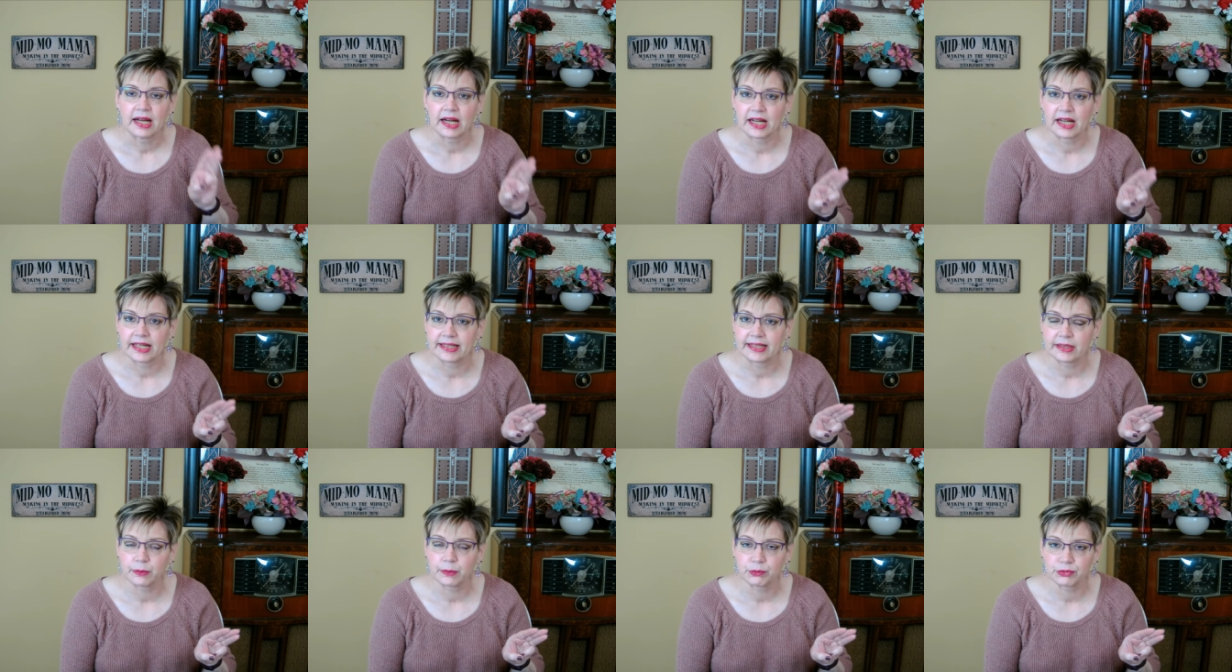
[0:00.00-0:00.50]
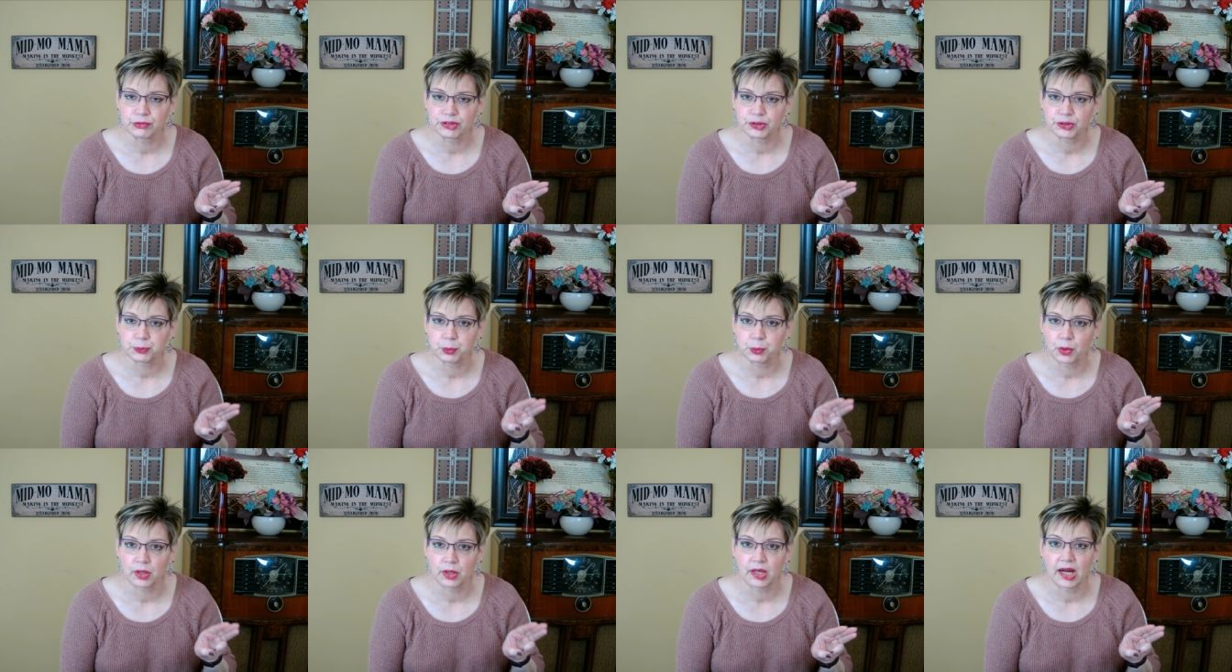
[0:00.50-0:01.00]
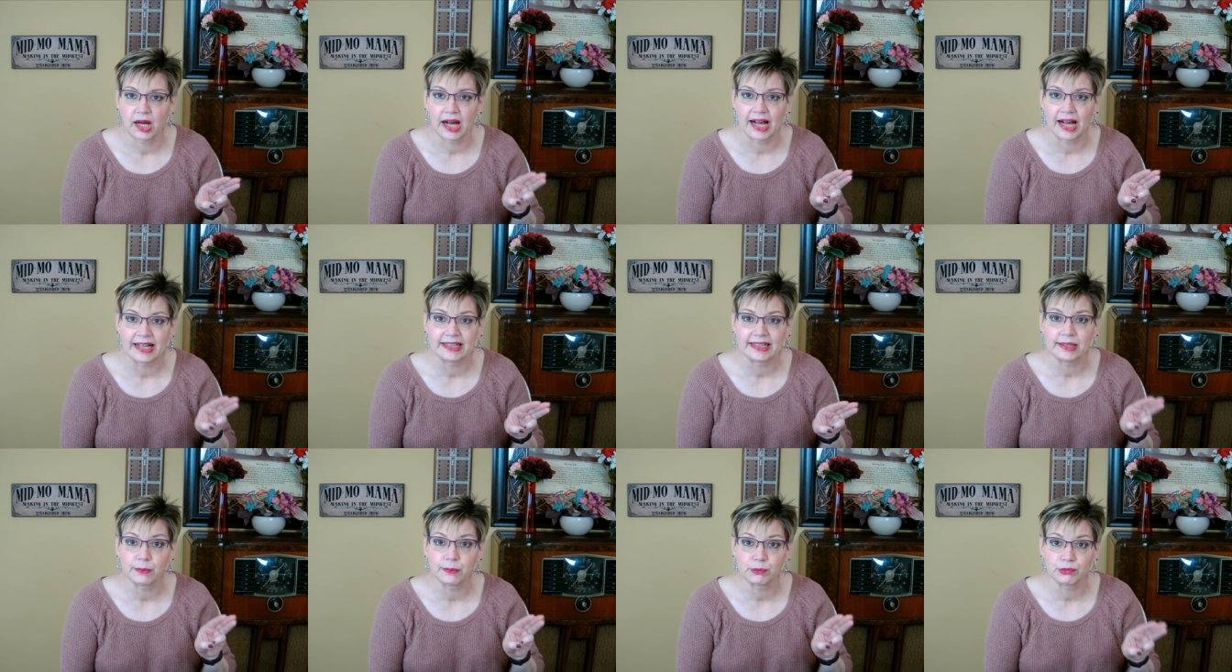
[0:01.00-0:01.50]
I am respon
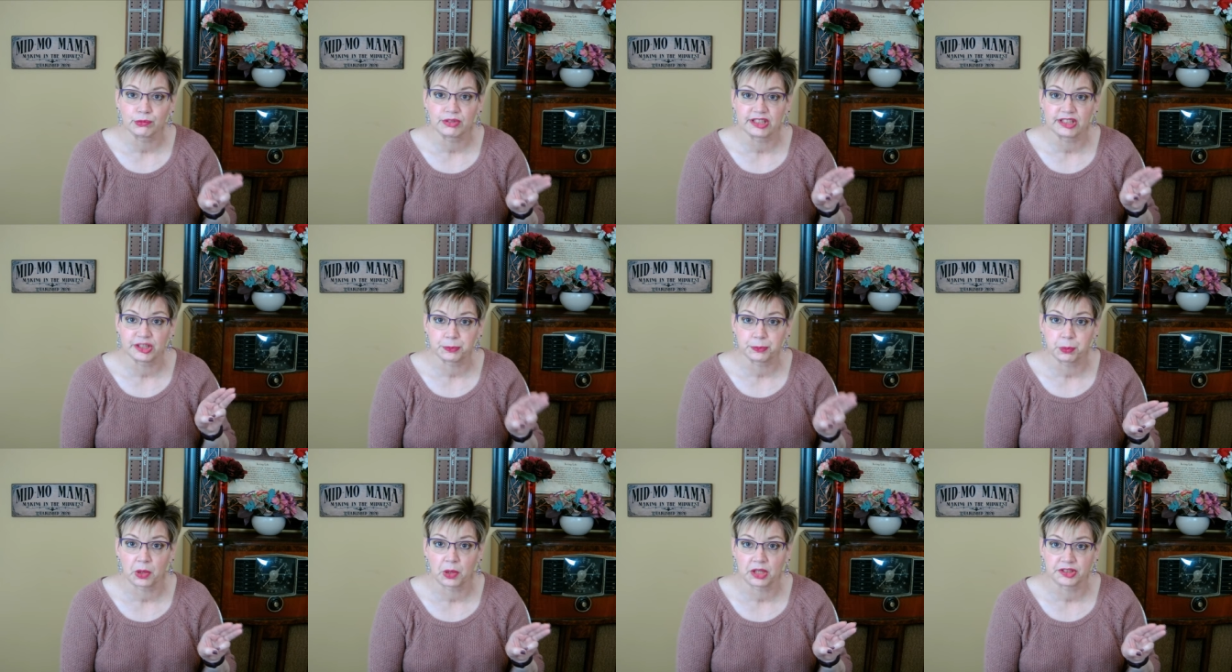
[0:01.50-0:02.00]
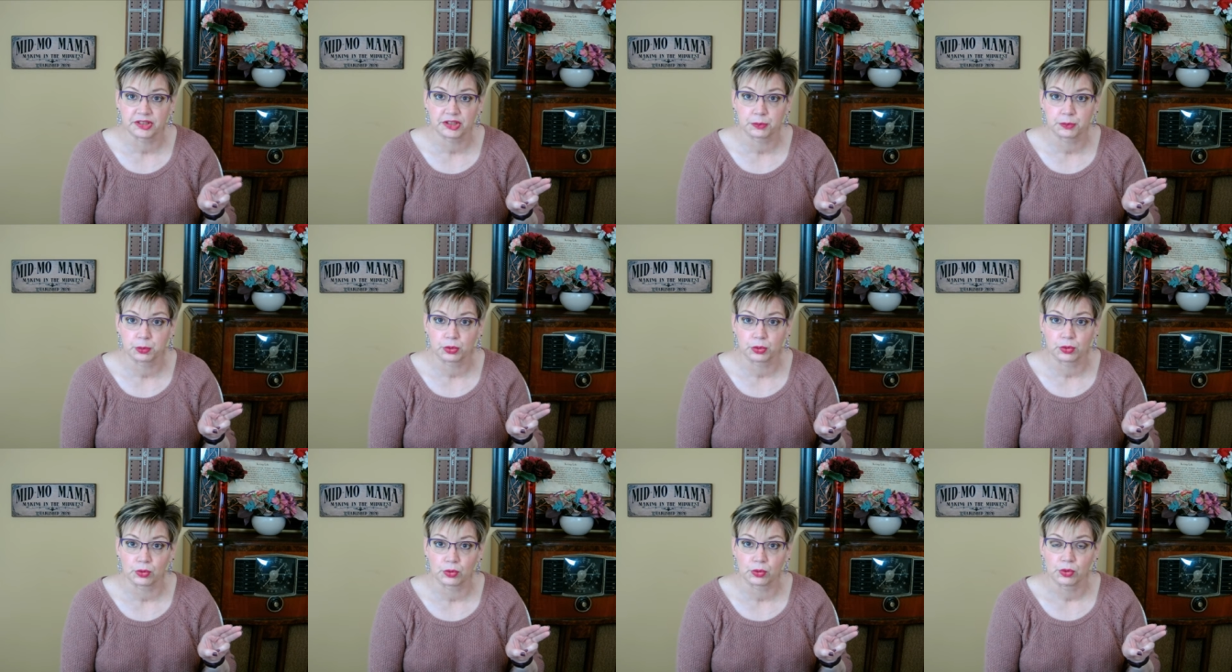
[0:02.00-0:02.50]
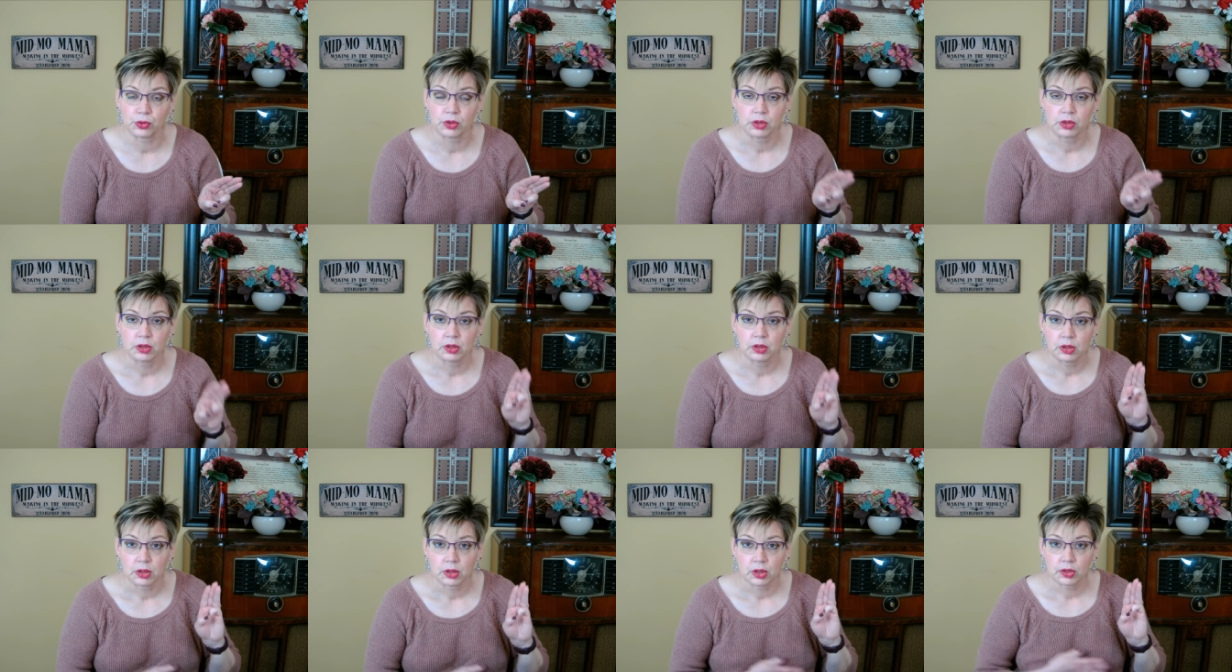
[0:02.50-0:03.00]
I am responsible
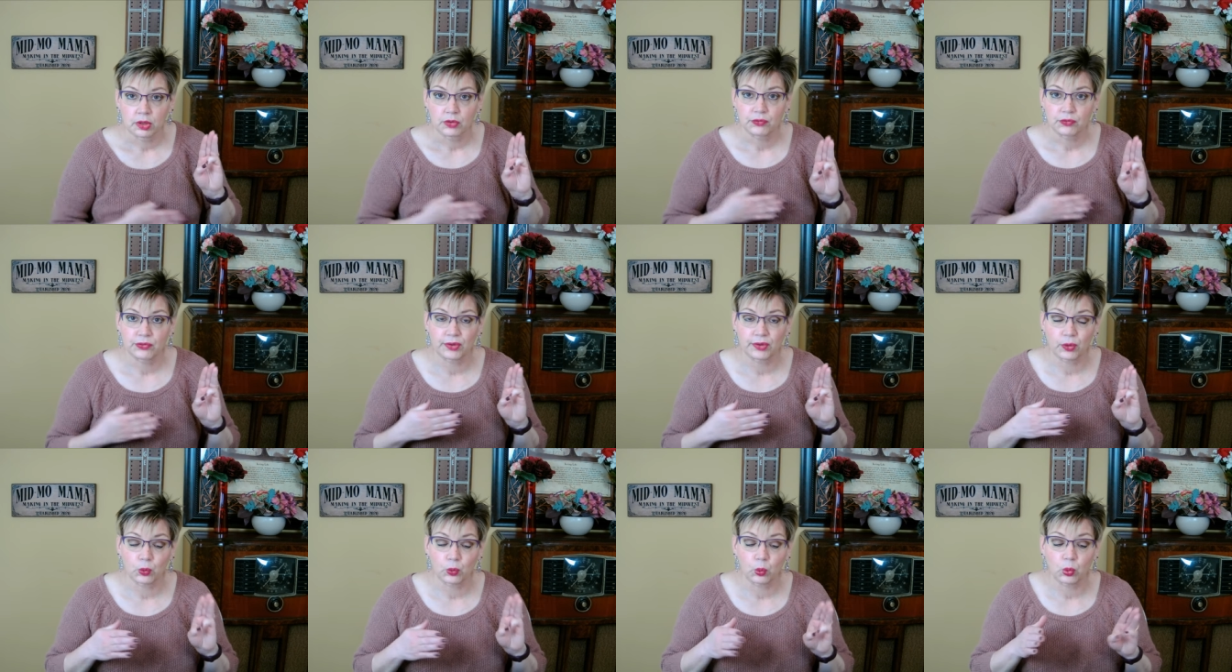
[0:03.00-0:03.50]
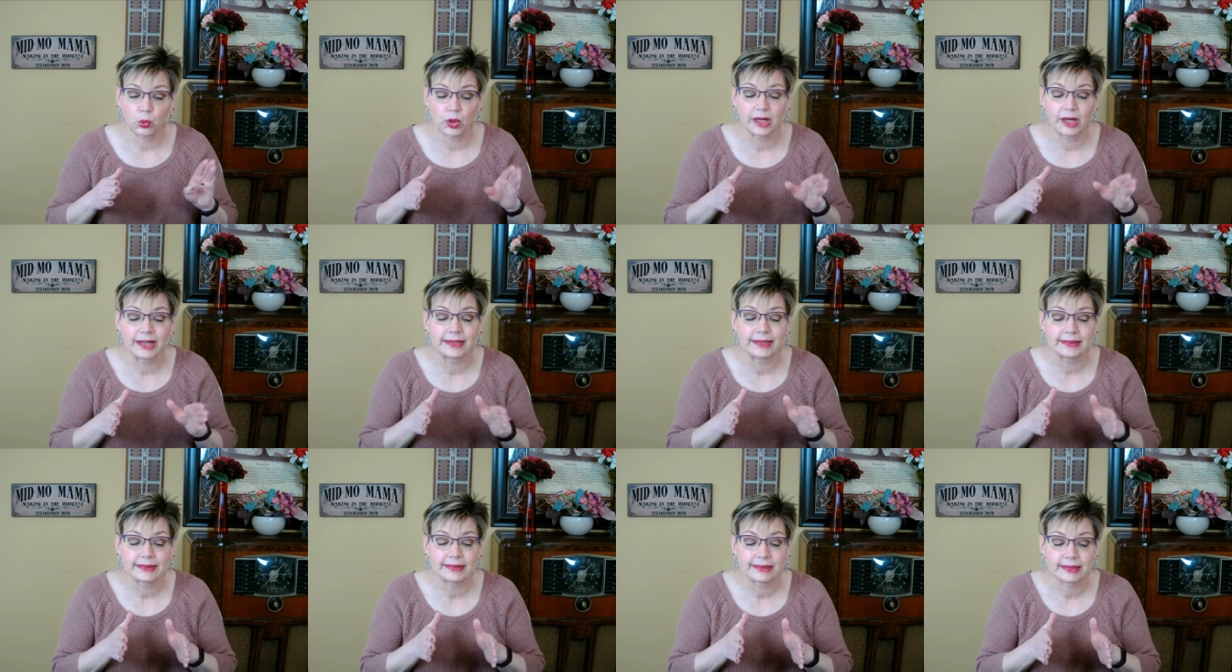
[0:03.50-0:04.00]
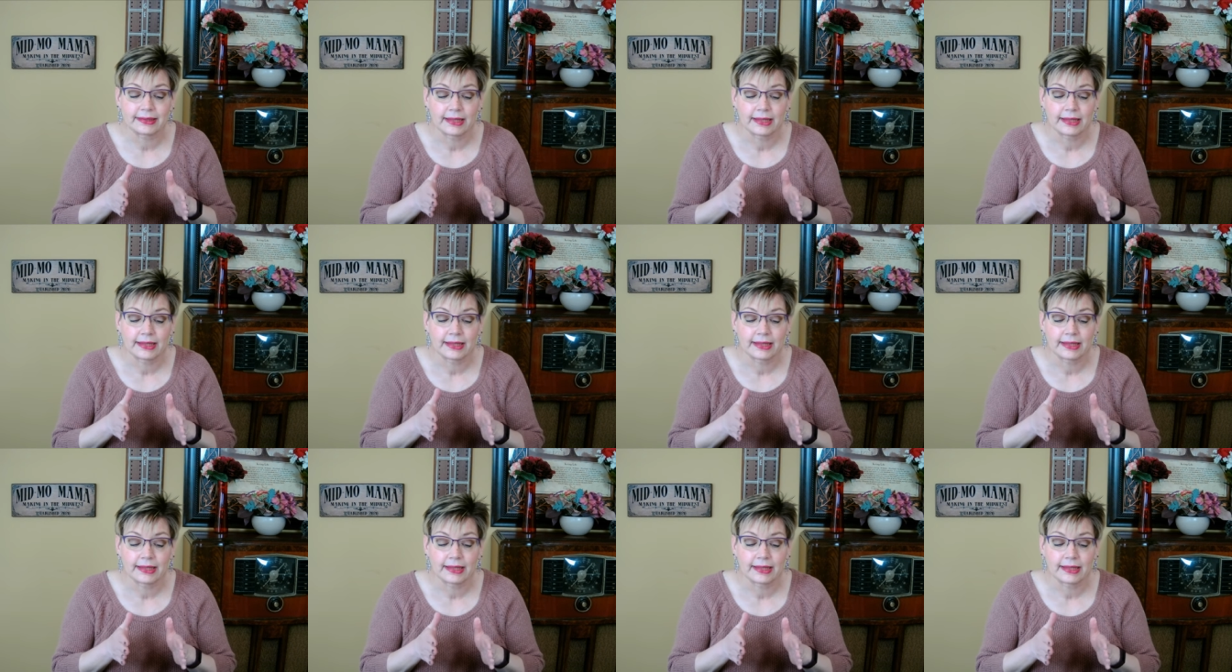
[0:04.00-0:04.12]
for what